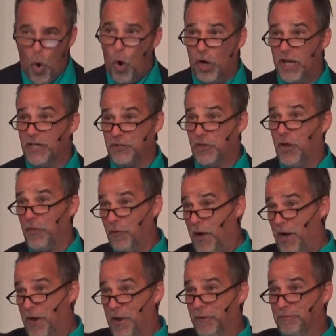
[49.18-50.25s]
Or listen on the
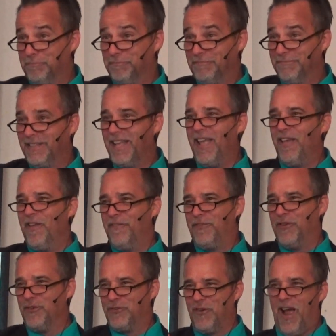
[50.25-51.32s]
radio
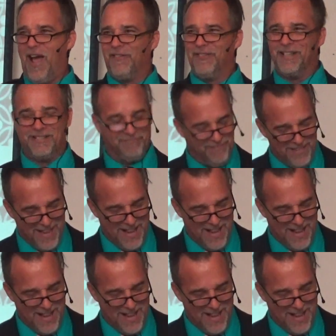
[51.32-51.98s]
if you're traveling.